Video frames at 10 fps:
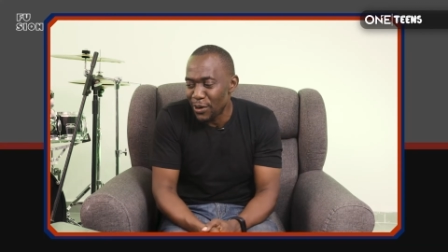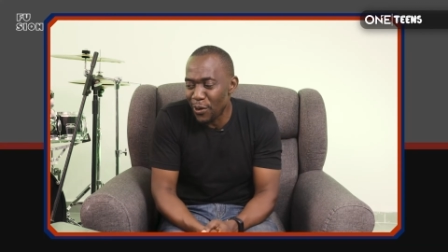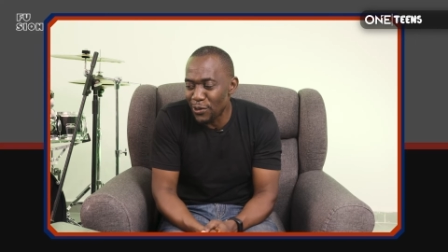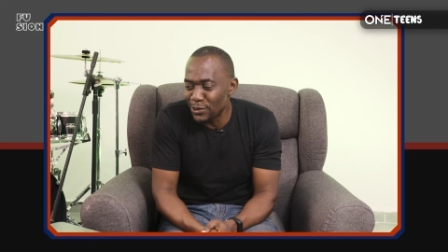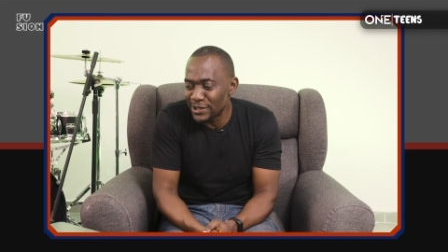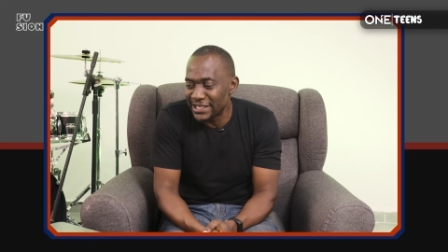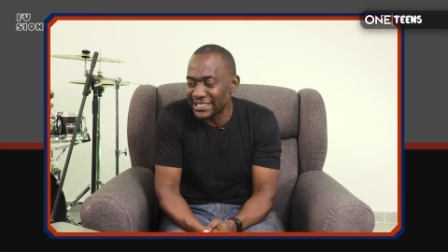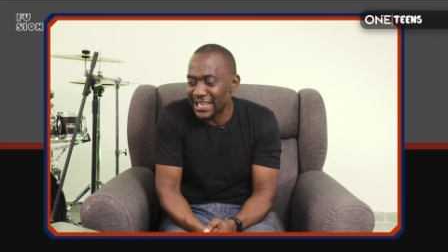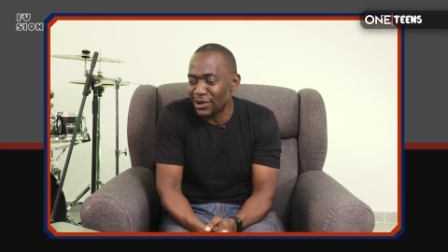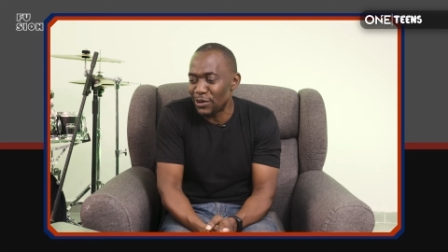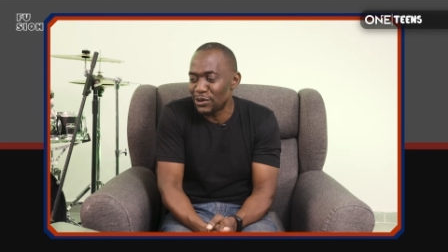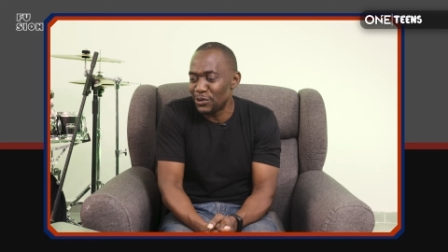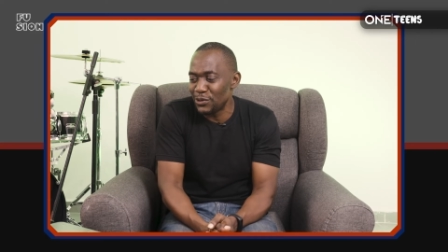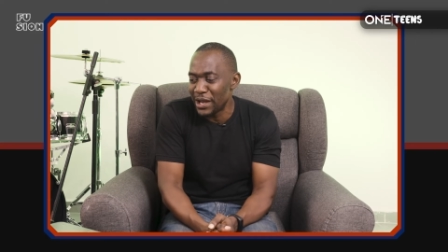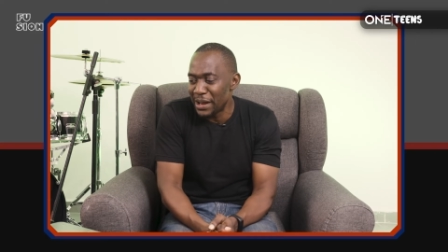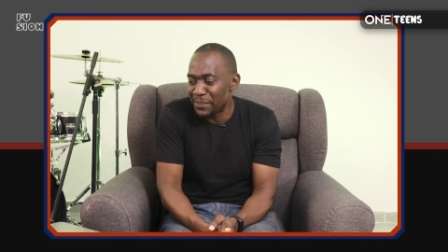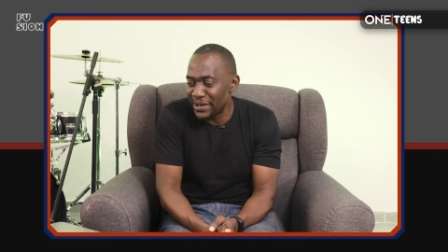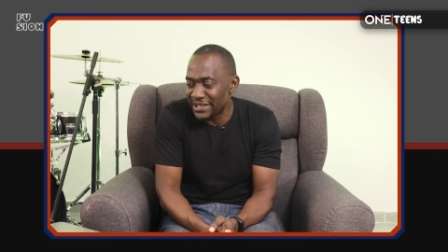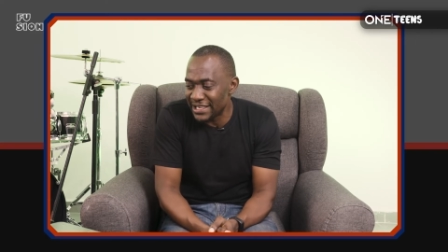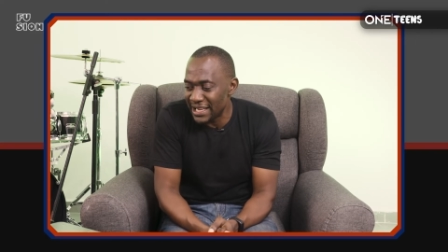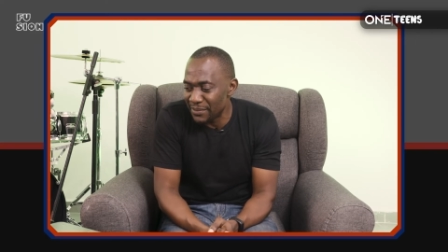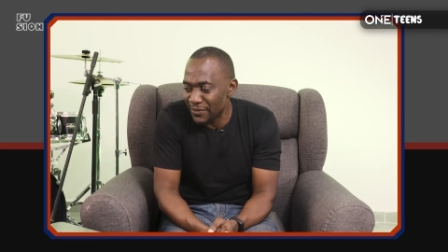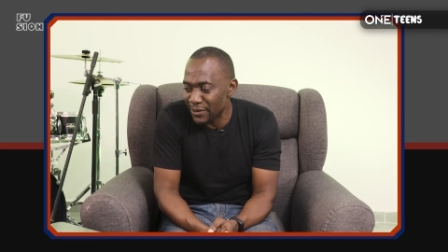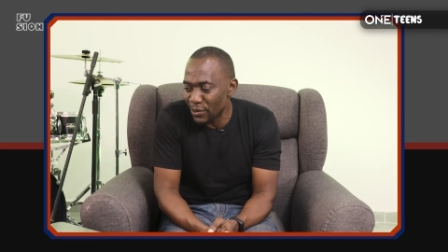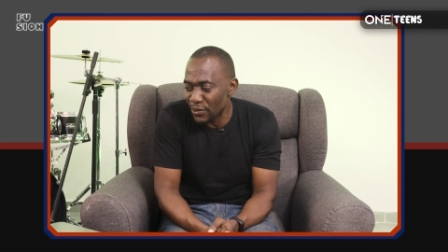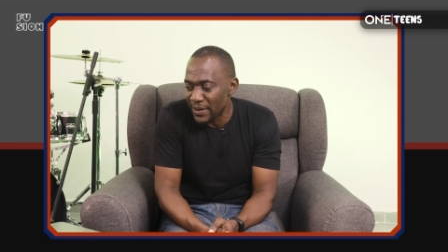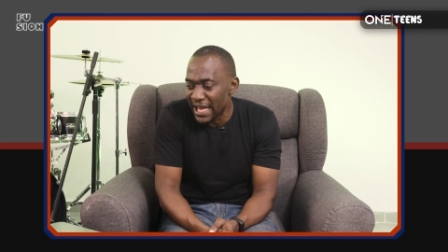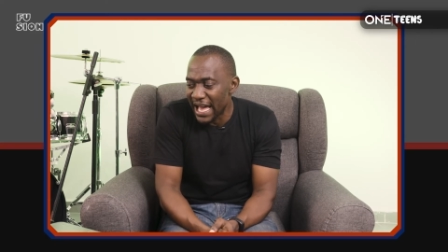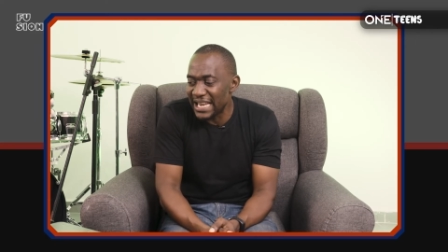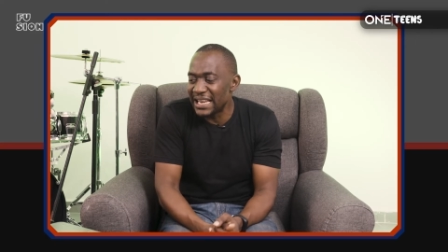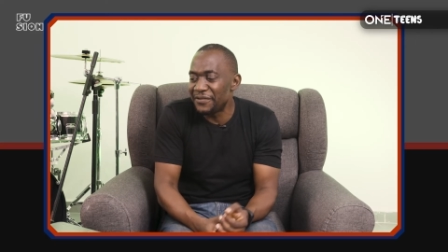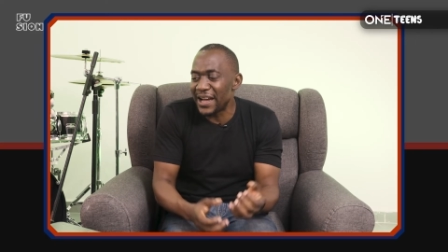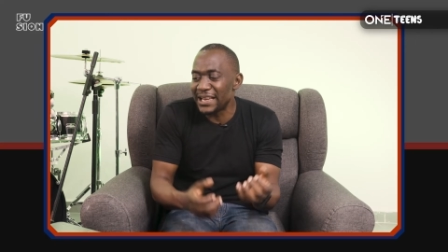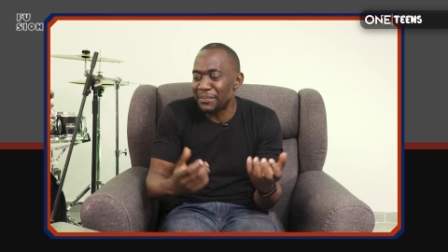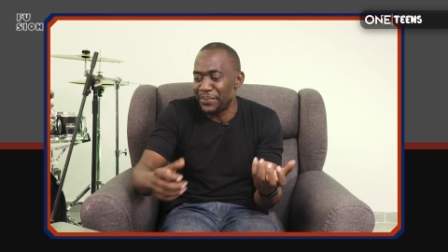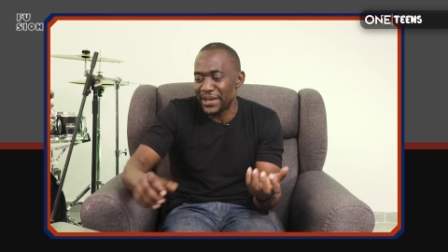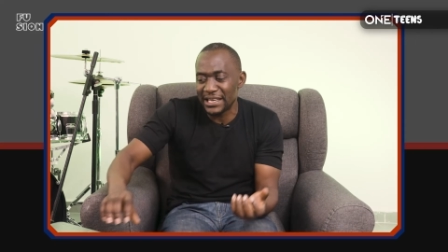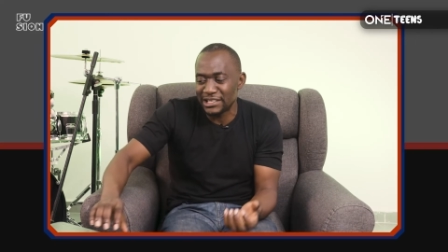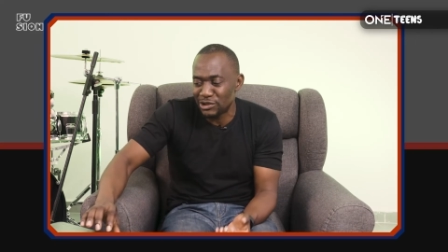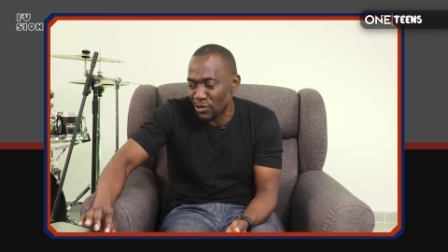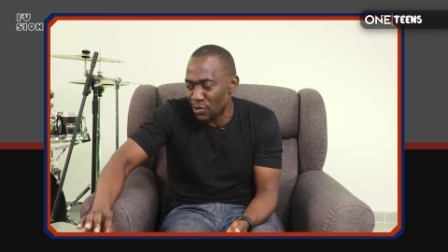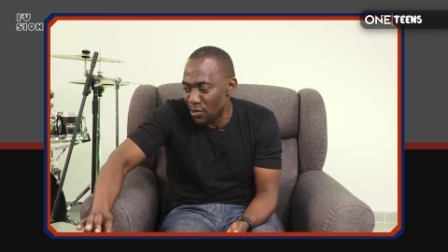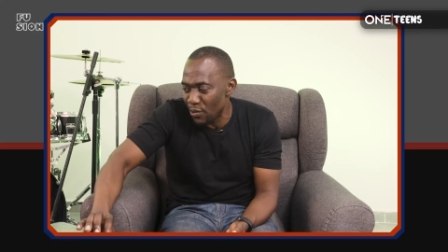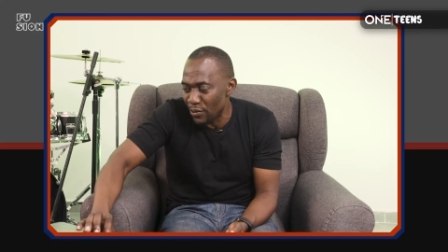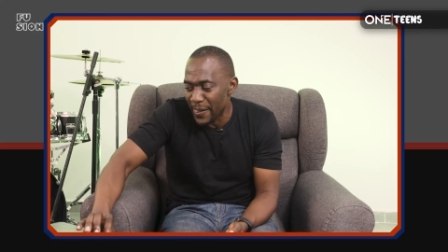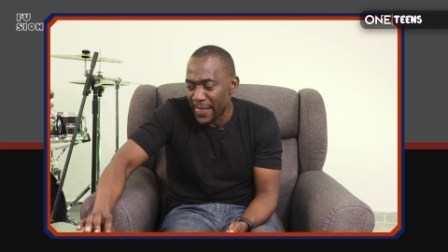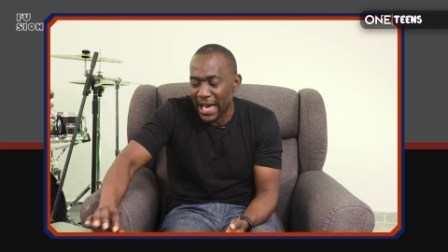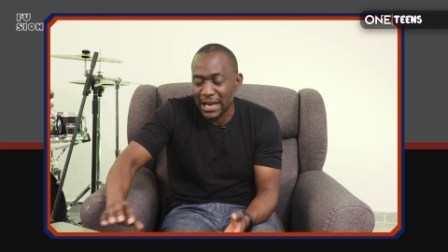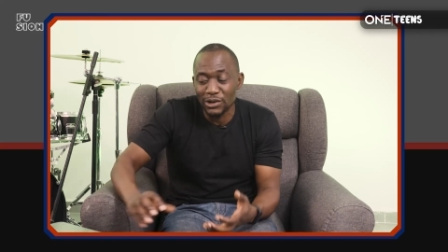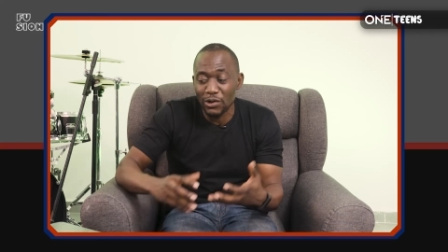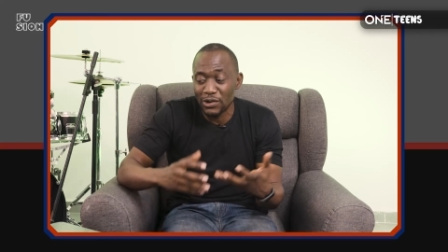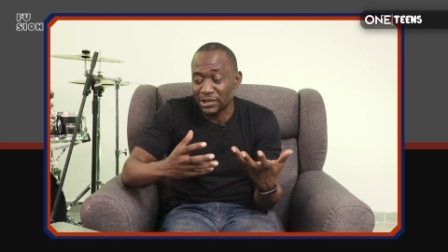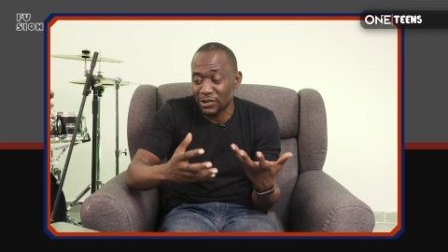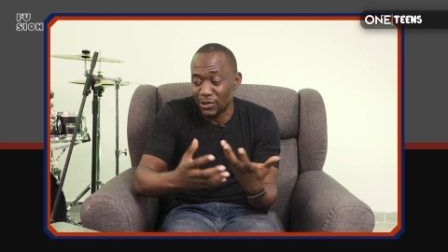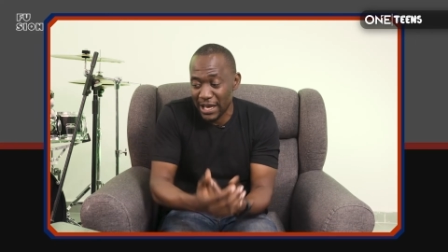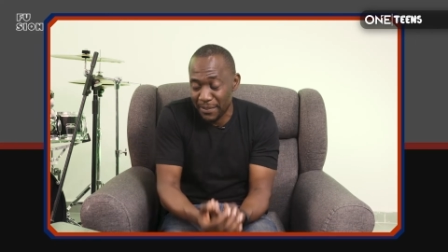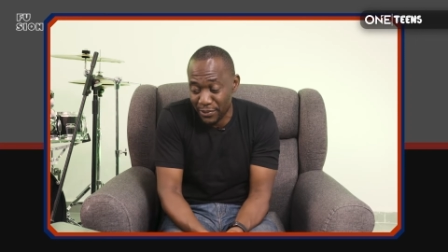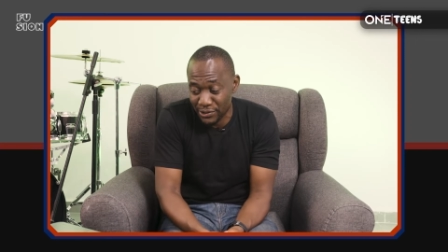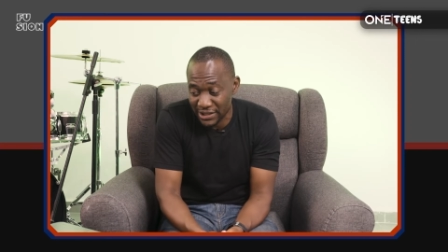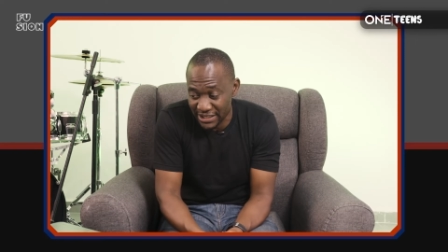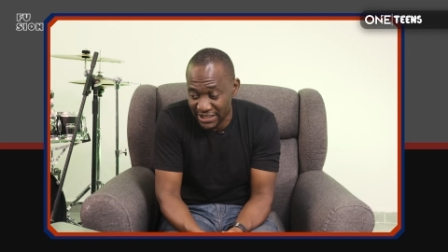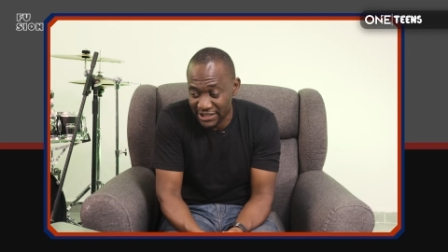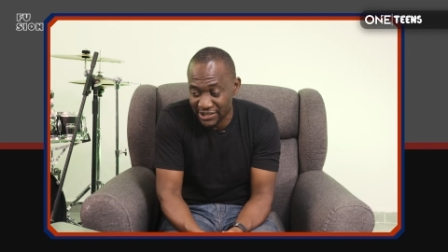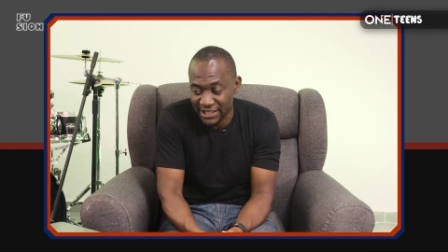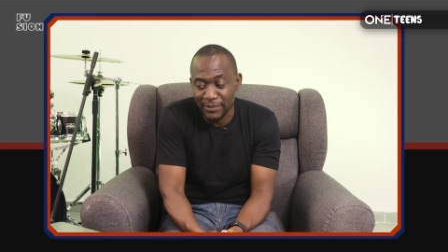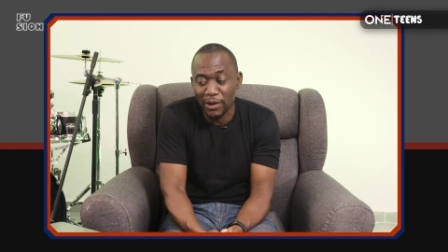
All those things are not good. Praise the name of the Lord. Identify the biggest stronghold and God is going to help us in Jesus' name.